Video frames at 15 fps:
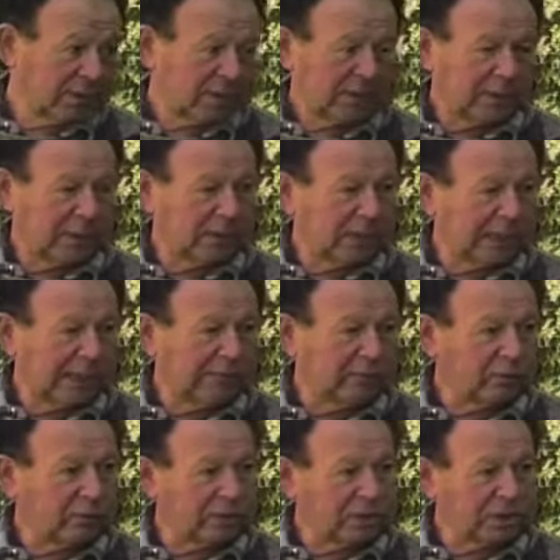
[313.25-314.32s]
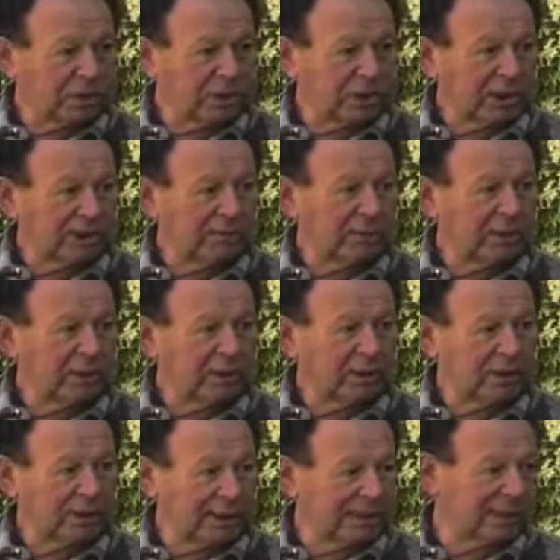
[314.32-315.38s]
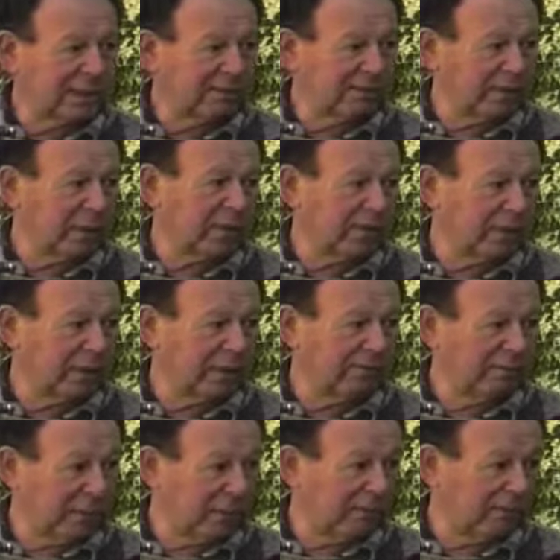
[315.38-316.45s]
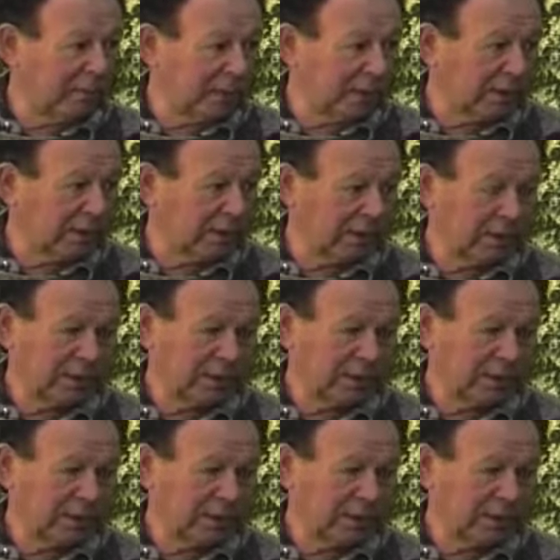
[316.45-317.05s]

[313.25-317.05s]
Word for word: So we have to achieve a decisive victory very fast.